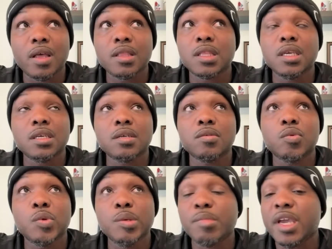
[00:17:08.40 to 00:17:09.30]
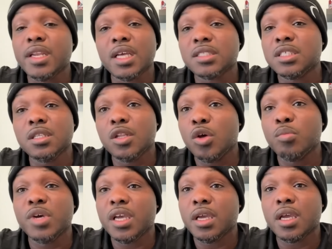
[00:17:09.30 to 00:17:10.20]
think we may not see Loma
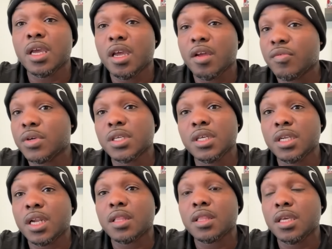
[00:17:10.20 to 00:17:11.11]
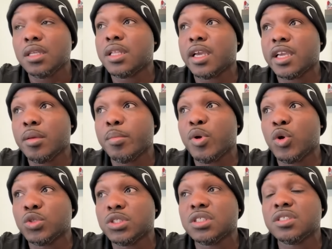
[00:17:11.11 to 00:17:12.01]
ever again. I think that
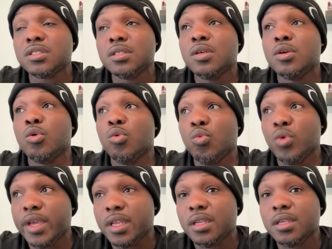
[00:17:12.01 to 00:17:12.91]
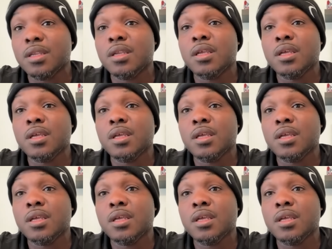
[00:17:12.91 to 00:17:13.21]
Kambosos win,